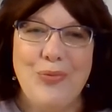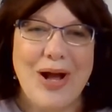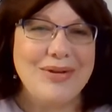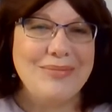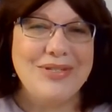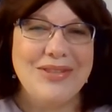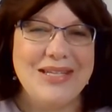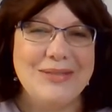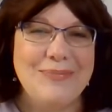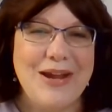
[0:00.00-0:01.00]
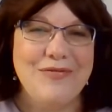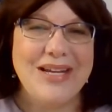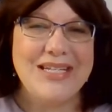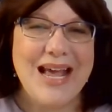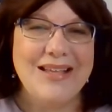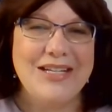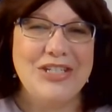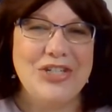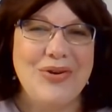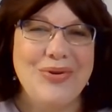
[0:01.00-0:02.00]
Welcome to the Inspired Vitality
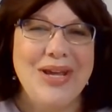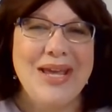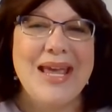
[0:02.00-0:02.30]
Show.